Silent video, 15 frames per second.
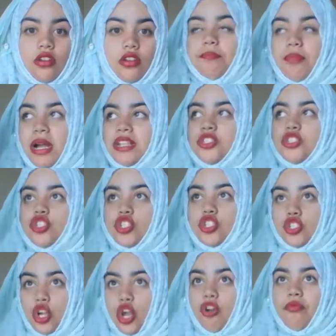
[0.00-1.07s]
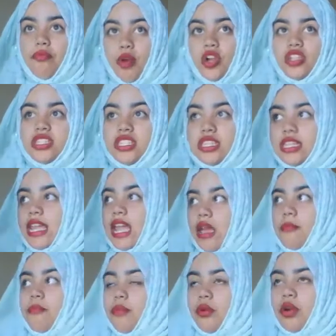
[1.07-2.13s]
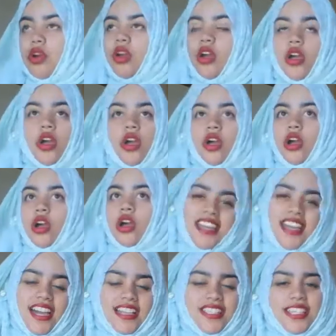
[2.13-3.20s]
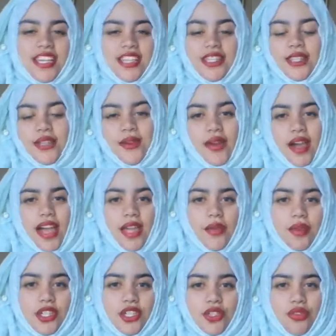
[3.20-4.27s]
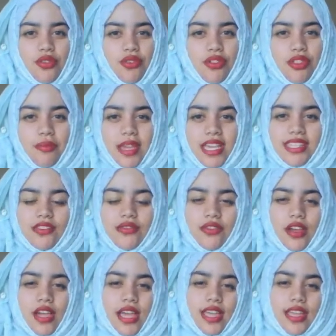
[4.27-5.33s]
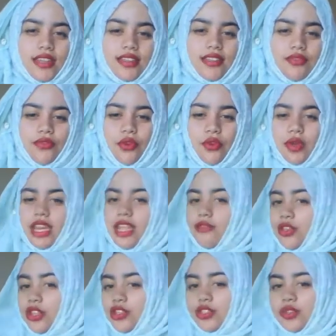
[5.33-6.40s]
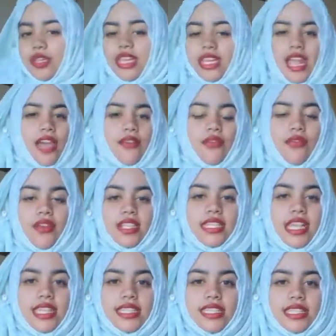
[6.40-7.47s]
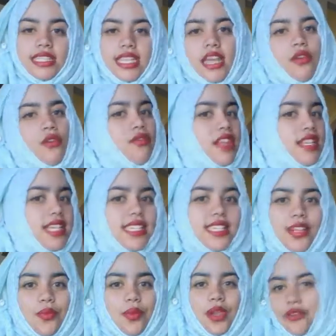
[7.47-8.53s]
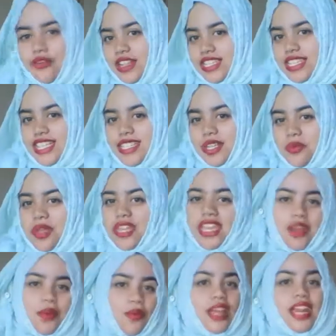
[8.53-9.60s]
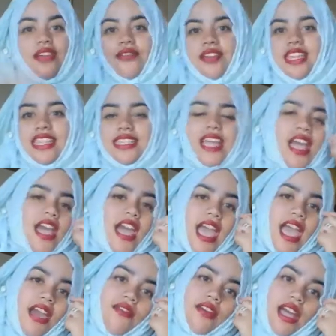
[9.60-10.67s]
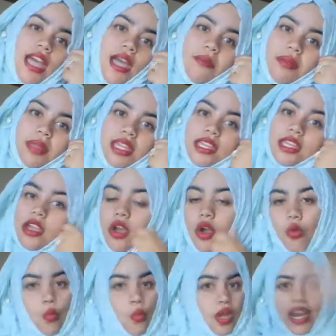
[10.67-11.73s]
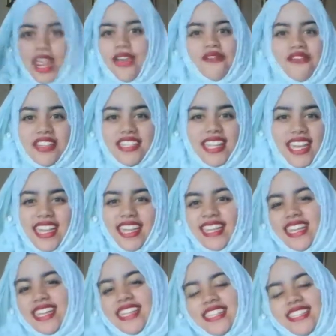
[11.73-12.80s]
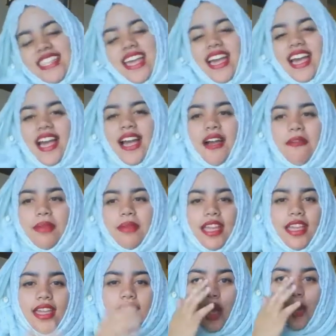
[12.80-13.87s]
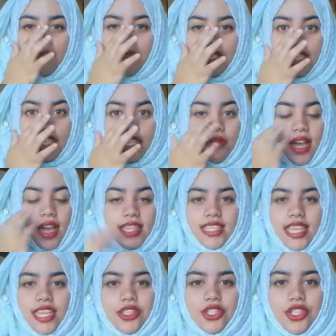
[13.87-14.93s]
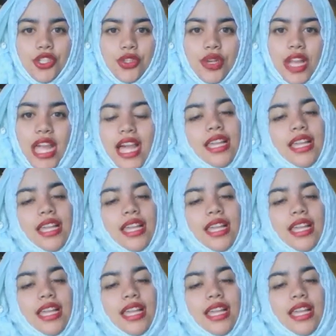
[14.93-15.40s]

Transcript: A bus just drove past the neighbor. Hey guys, so I wish you all the best, and for whatever you're doing, and have a fantastic day or fantastic week or fantastic weekend, whatever it is. Have a happy whatever day it is, and I hope to see you guys again soon.